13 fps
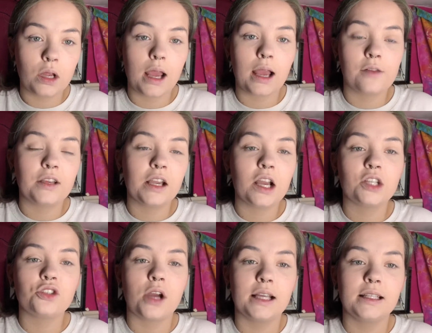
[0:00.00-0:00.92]
I think I
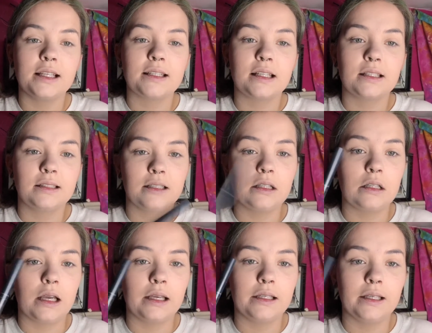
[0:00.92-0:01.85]
tried this and I didn't
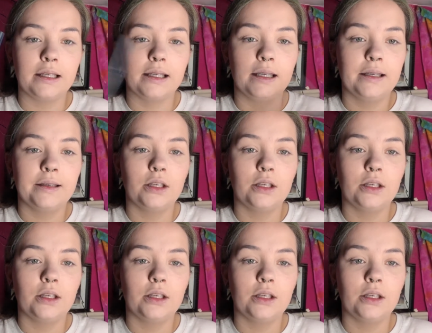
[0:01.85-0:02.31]
like it.